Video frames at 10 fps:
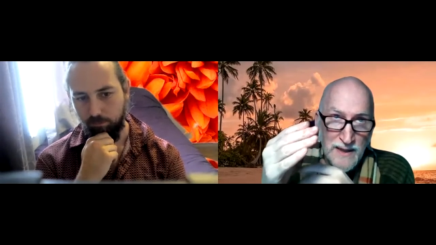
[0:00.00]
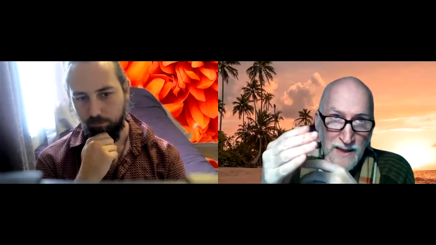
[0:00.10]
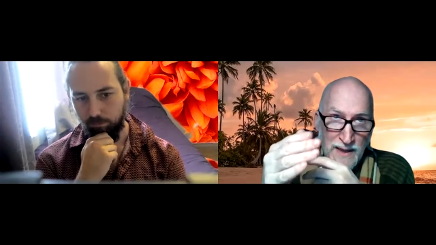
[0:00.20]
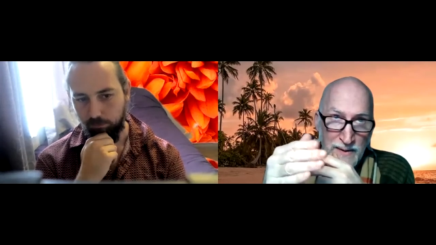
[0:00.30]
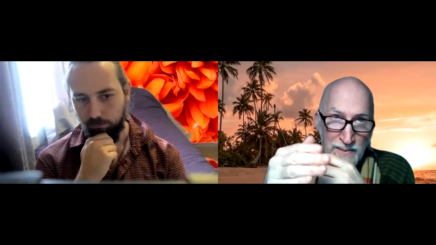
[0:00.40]

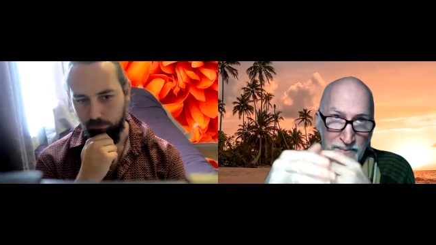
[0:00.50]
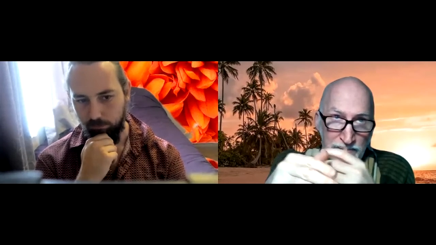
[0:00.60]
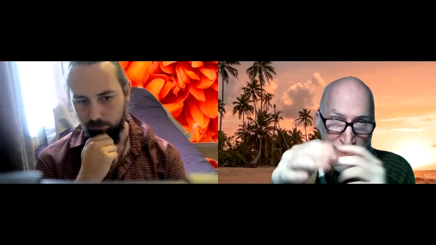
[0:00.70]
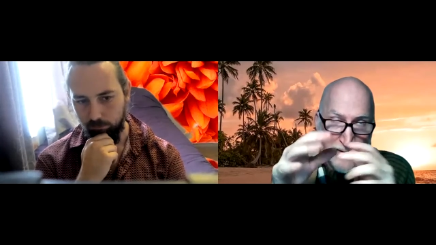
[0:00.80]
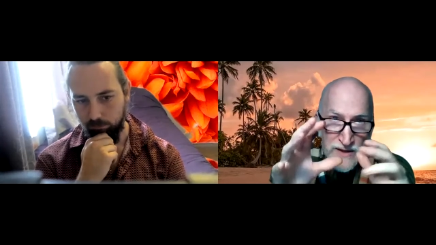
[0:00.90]
Speaker 1: um,
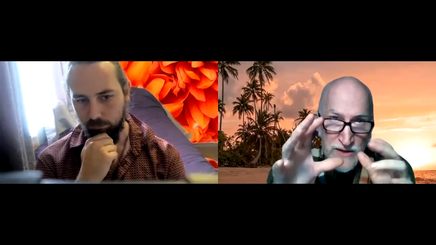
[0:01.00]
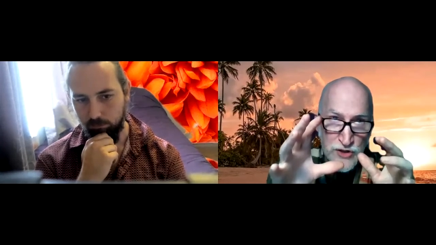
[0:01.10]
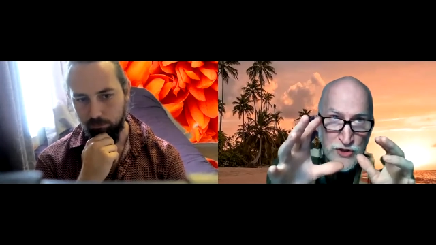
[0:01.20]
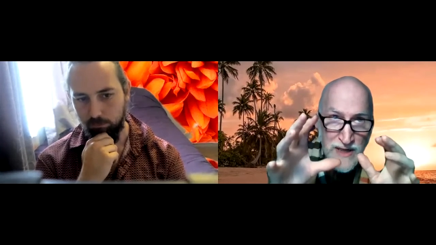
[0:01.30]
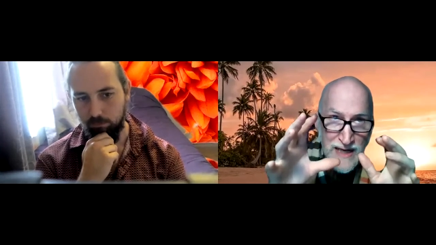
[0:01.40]
like it
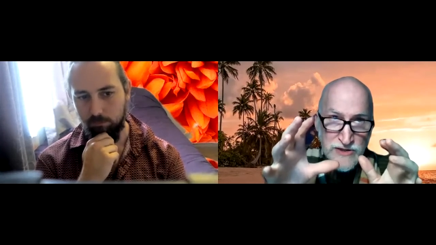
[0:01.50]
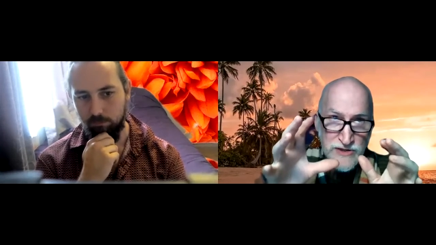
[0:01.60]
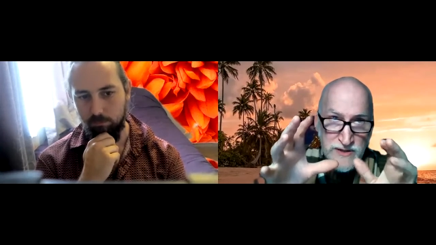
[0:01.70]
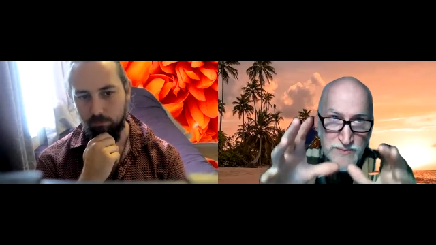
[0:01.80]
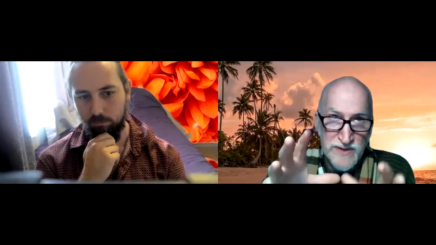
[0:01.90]
could
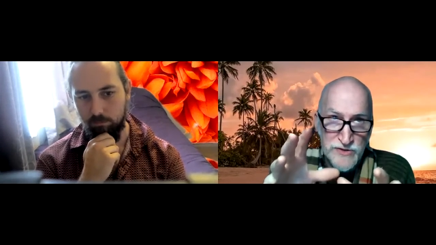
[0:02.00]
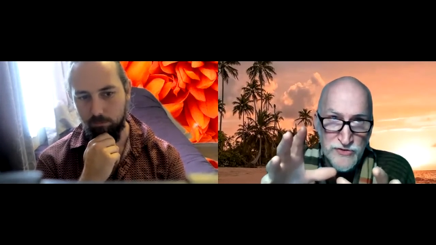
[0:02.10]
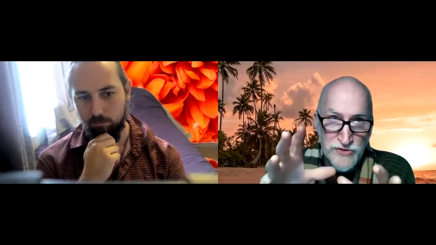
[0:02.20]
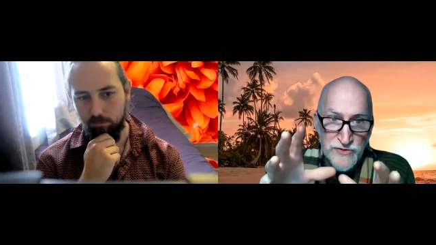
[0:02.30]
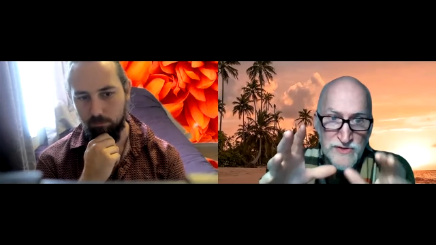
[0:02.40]
actually be
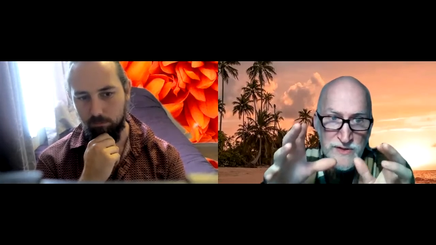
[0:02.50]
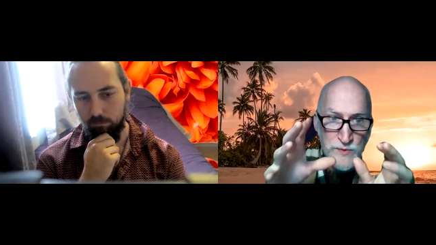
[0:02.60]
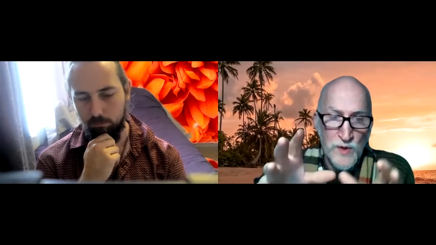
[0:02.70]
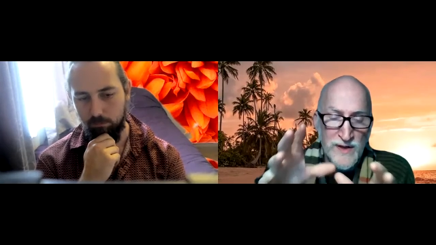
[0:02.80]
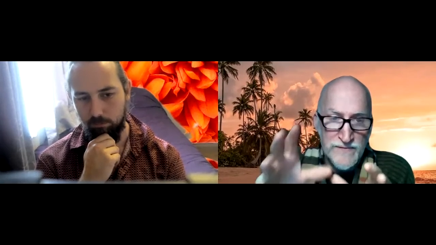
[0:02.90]
introduced as
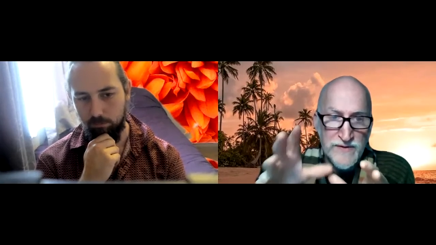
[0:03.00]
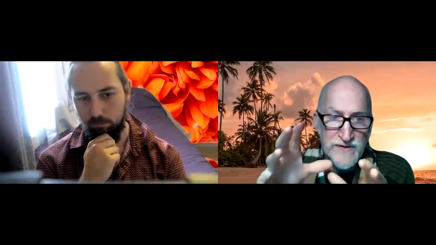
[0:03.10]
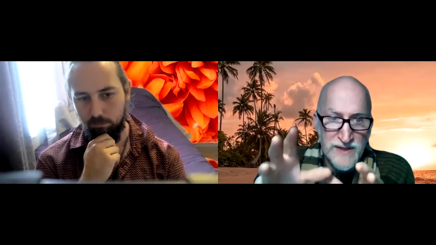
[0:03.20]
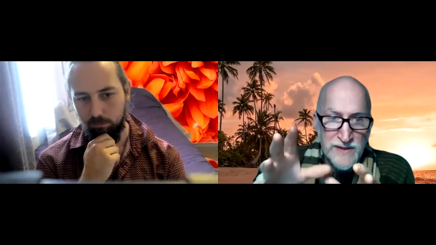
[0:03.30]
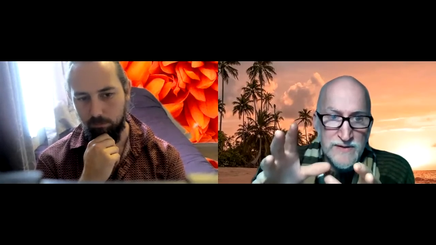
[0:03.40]
one of the
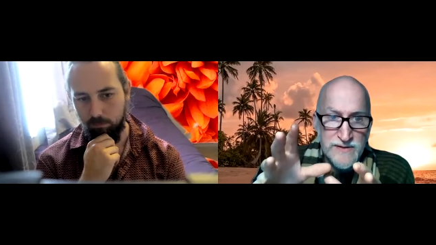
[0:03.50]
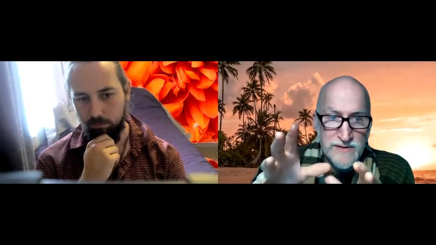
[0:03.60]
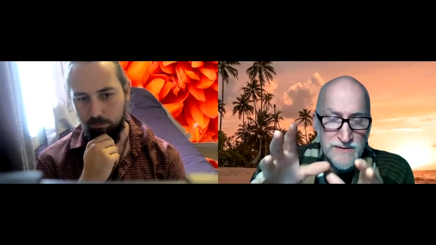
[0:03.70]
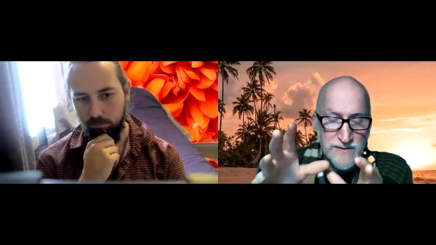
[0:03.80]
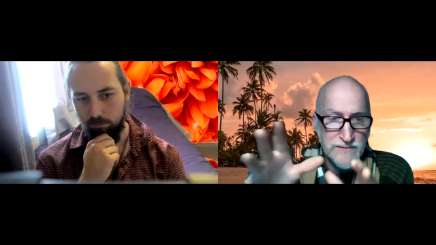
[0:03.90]

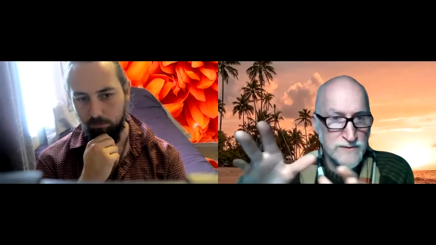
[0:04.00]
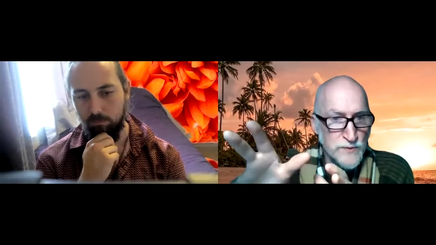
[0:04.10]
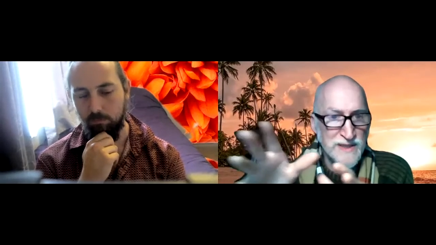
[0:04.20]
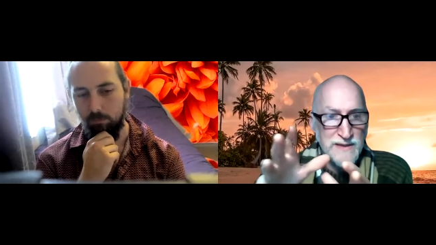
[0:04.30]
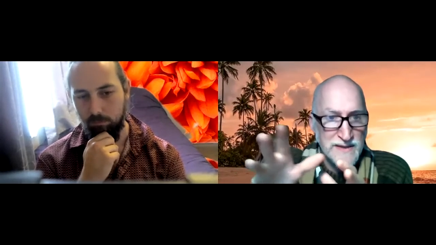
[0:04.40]
things, the
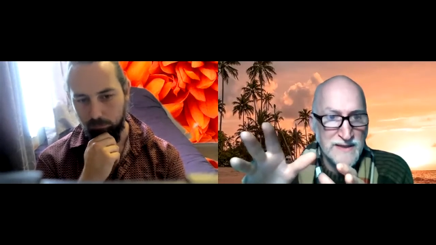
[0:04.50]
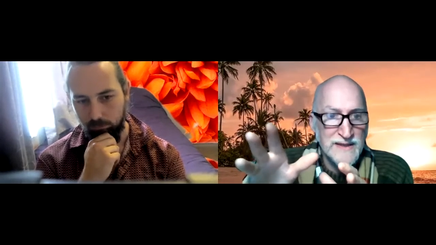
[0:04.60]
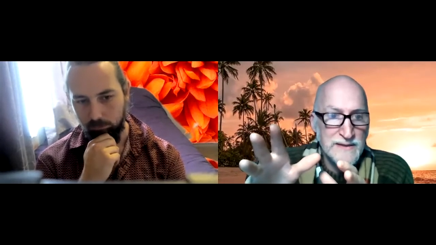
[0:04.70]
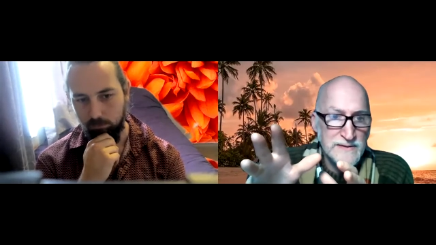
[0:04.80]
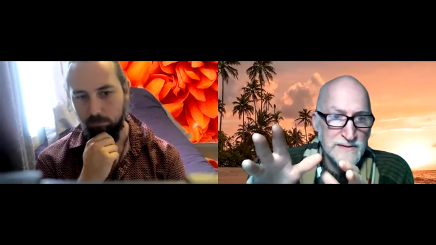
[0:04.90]
weekly
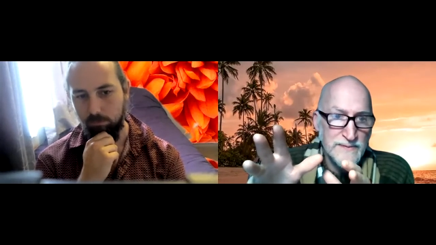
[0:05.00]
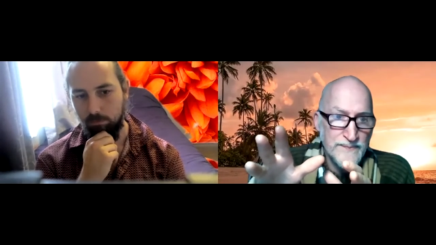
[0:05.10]
things.